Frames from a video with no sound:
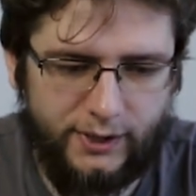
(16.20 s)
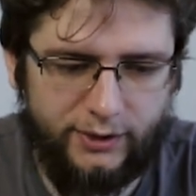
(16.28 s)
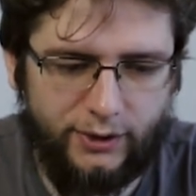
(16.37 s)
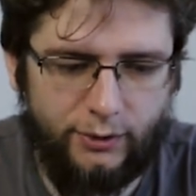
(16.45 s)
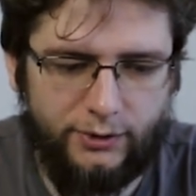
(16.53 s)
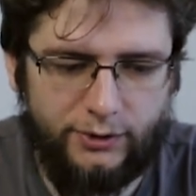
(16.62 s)
and
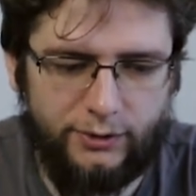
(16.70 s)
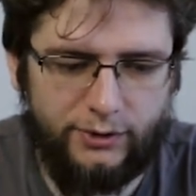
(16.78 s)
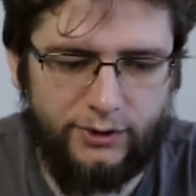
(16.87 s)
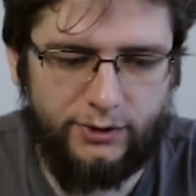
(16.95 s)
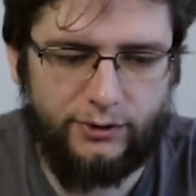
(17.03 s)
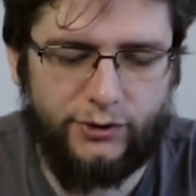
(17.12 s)
you go into
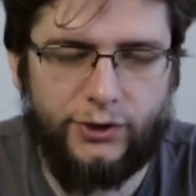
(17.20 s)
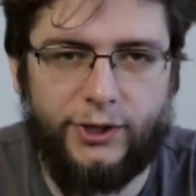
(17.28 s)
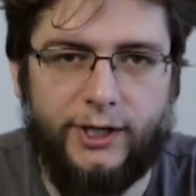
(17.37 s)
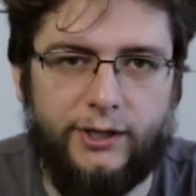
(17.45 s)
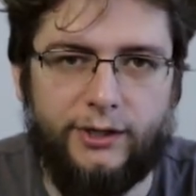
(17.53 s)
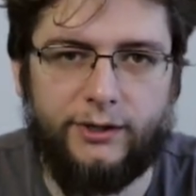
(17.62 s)
the
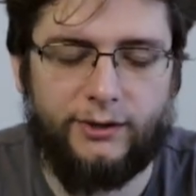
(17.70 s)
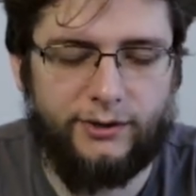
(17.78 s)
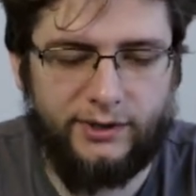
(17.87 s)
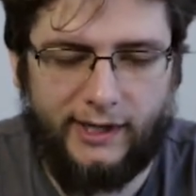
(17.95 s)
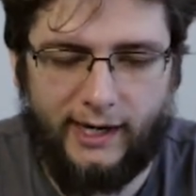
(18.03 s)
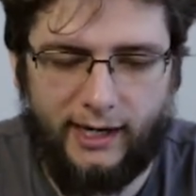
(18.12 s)
Share
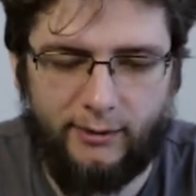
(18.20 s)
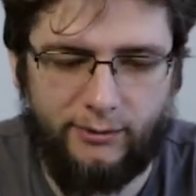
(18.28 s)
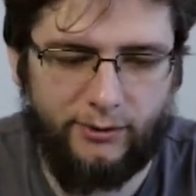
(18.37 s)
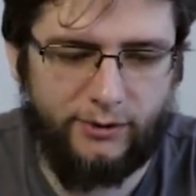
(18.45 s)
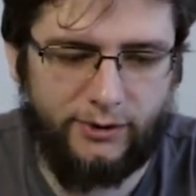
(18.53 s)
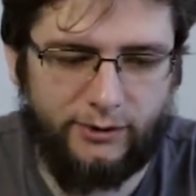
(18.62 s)
tab
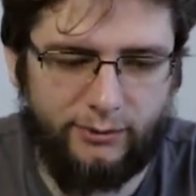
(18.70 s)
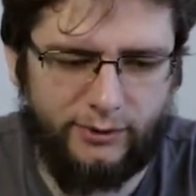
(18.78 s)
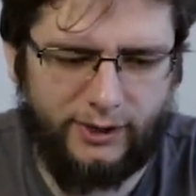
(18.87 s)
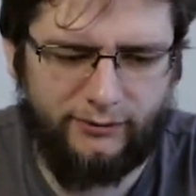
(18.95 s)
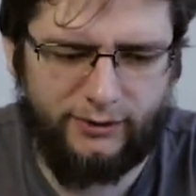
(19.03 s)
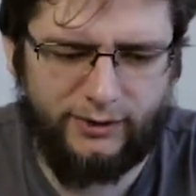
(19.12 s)
or
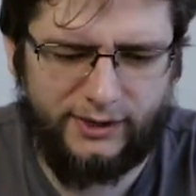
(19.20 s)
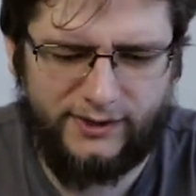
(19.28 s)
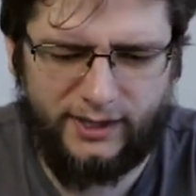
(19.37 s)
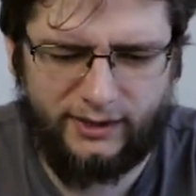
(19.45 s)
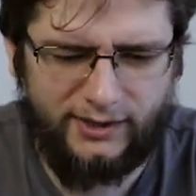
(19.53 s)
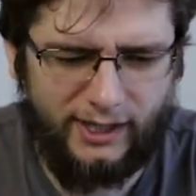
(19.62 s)
whatever, that's
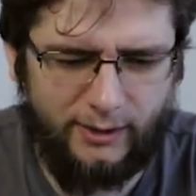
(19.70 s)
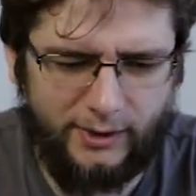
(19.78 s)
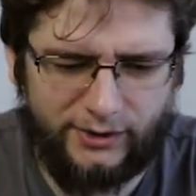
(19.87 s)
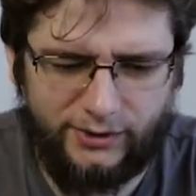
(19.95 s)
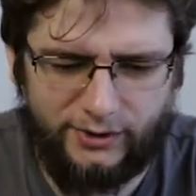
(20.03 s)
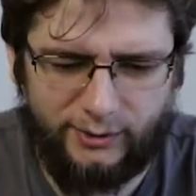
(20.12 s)
not a tab
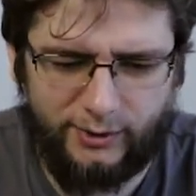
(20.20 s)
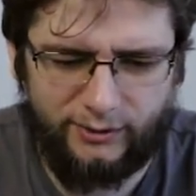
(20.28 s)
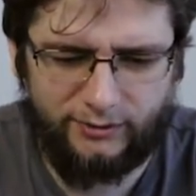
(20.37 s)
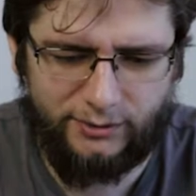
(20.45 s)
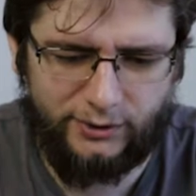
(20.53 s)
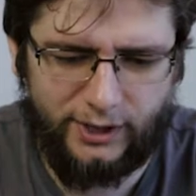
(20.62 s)
actually, but
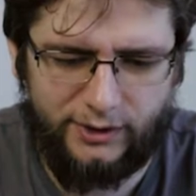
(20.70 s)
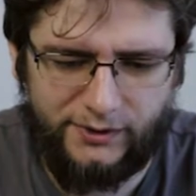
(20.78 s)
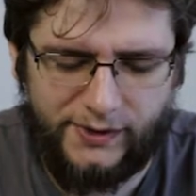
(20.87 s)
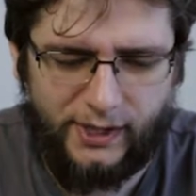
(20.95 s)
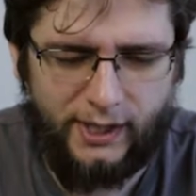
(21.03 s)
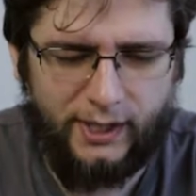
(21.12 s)
who
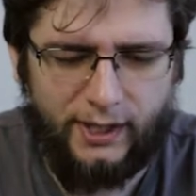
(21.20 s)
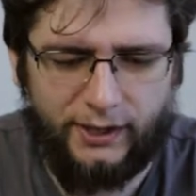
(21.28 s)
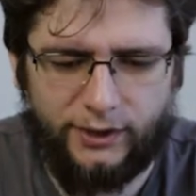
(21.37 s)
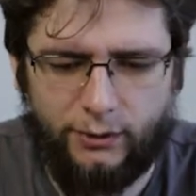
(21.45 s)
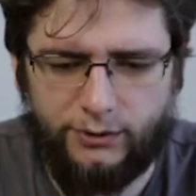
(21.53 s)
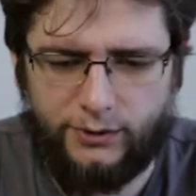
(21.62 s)
cares,
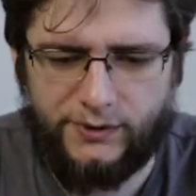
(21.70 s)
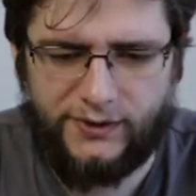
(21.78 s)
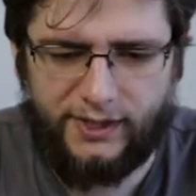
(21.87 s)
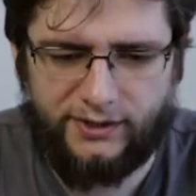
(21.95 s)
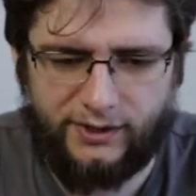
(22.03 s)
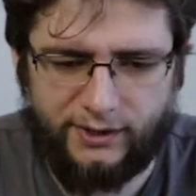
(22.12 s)
and you go into
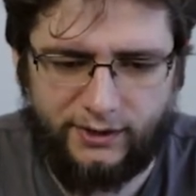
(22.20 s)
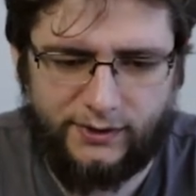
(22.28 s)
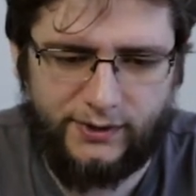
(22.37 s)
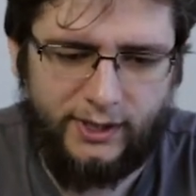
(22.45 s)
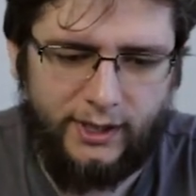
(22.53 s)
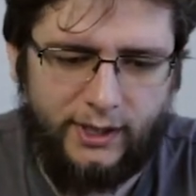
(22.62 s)
Settings,